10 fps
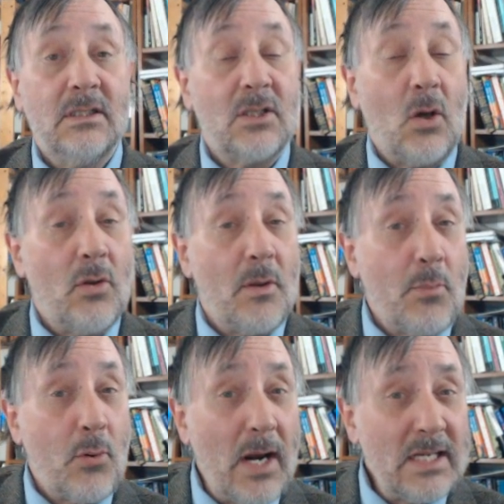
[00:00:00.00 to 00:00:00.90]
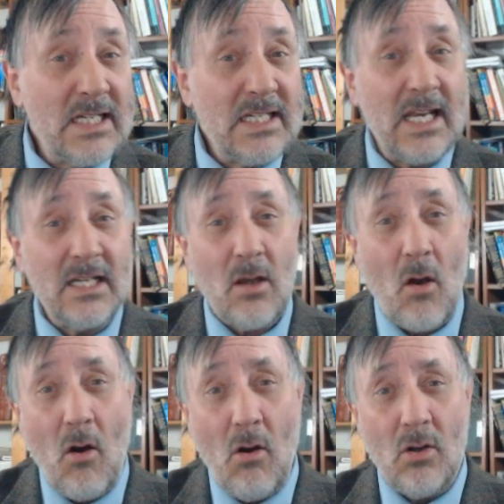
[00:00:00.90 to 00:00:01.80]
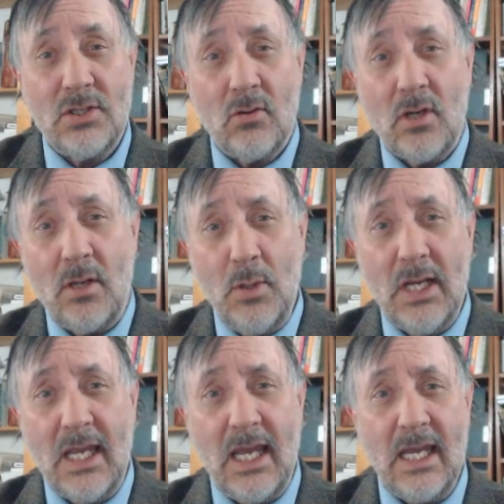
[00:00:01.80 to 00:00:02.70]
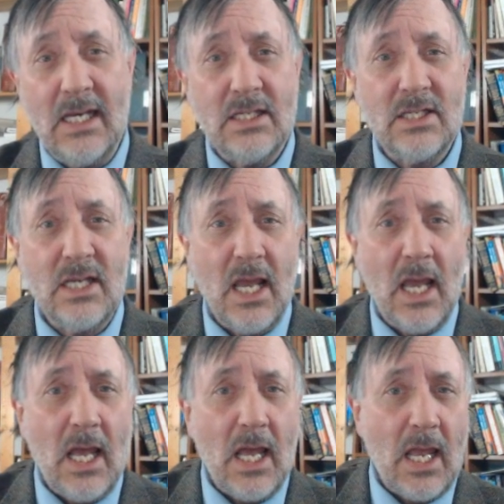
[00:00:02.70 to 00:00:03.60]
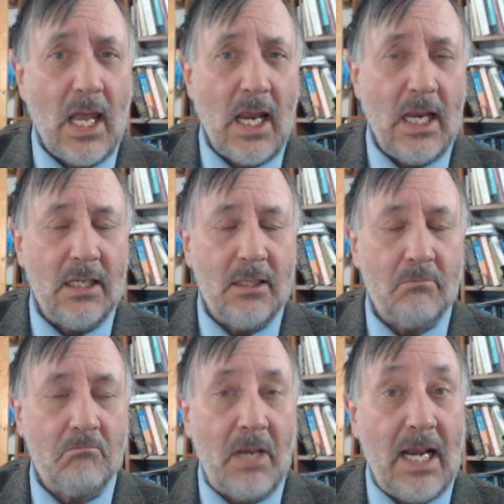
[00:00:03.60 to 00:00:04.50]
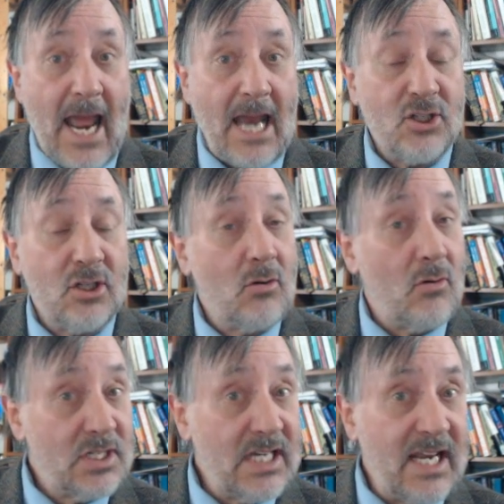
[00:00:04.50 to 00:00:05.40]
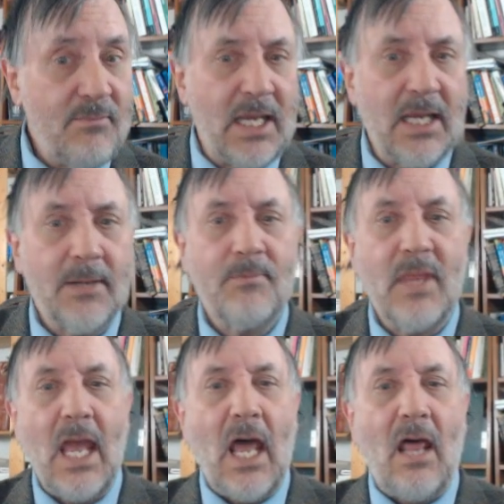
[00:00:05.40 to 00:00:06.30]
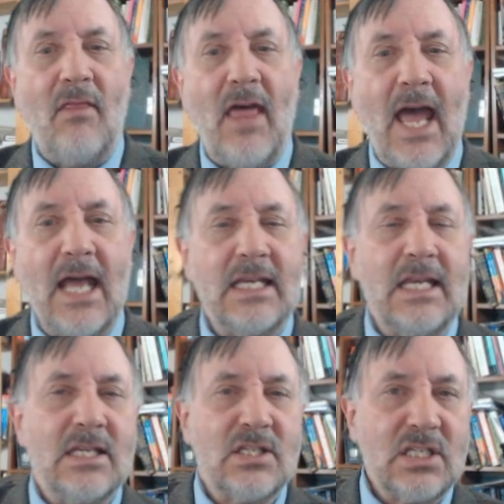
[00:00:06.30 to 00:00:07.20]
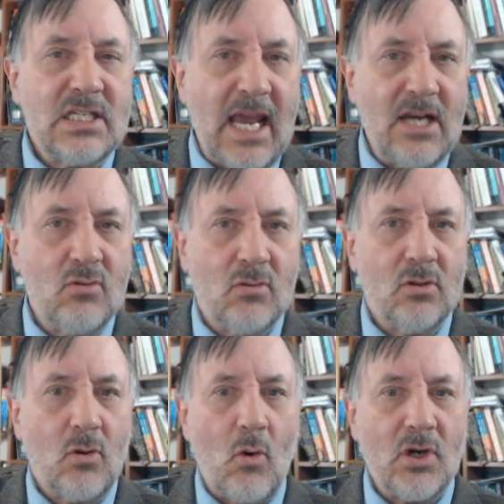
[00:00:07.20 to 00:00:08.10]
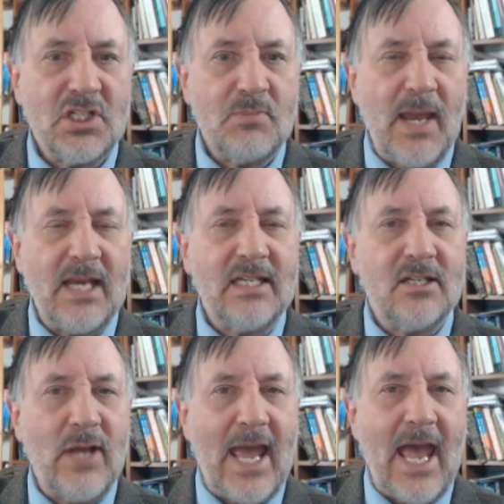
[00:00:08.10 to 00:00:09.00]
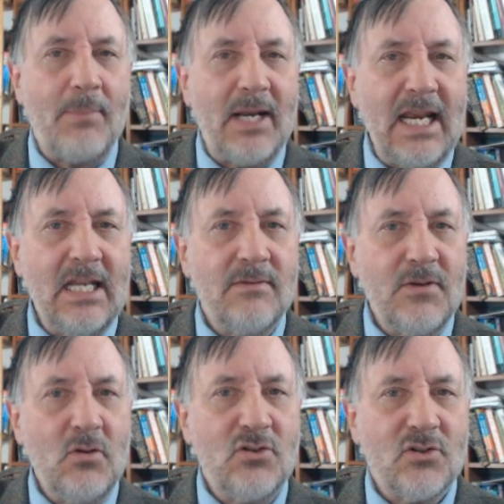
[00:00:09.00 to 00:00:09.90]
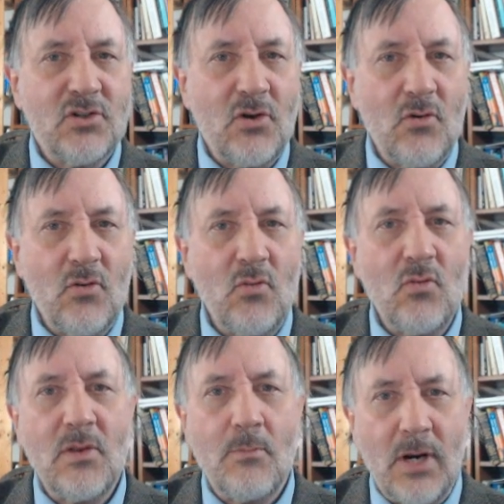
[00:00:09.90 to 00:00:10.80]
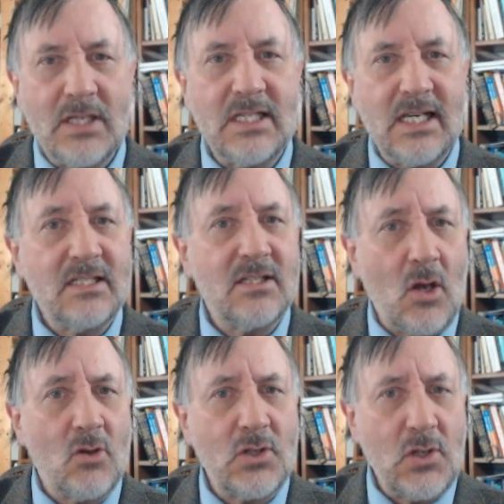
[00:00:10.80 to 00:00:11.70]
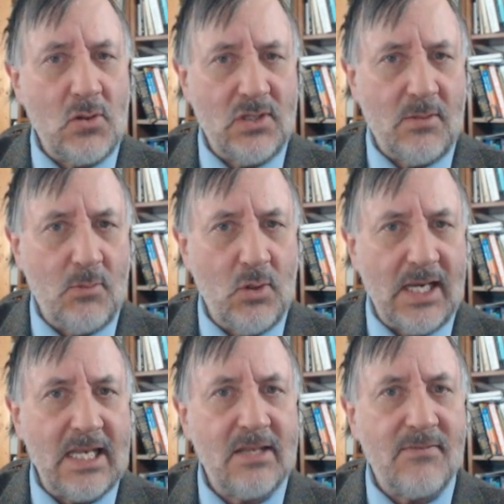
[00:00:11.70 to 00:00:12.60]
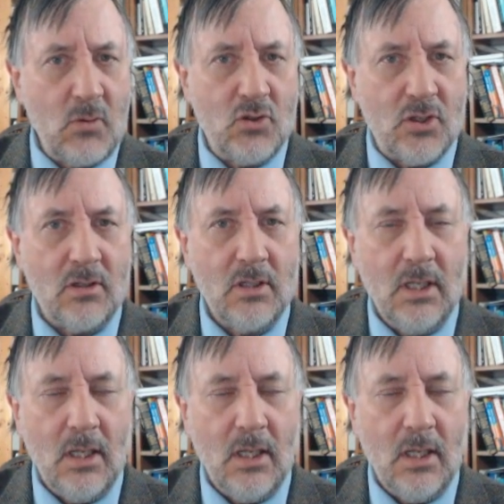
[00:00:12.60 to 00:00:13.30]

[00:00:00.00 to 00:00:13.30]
So the present tense also communicates an action or a state of being that is scheduled or expected to happen in the future. So the present tense is also used to communicate the future,